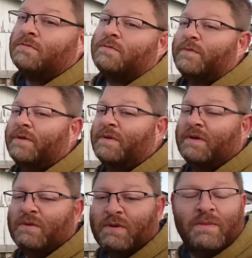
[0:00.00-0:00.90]

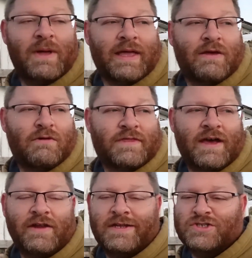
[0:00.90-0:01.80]
Maybe we will make it
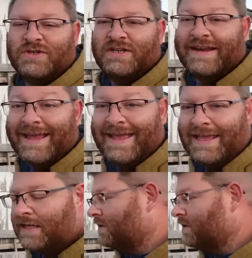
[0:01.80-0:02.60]
without injury today.